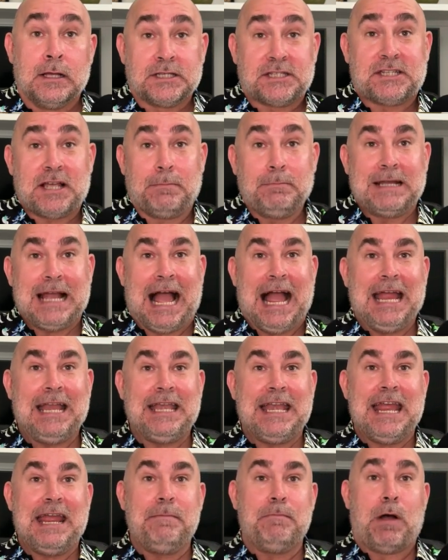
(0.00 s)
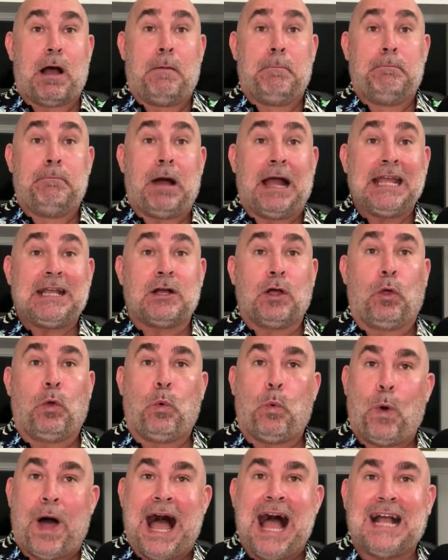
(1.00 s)
Some guy named
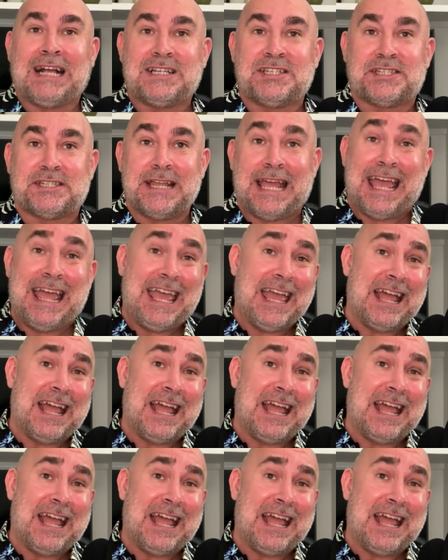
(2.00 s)
Michael Wachs,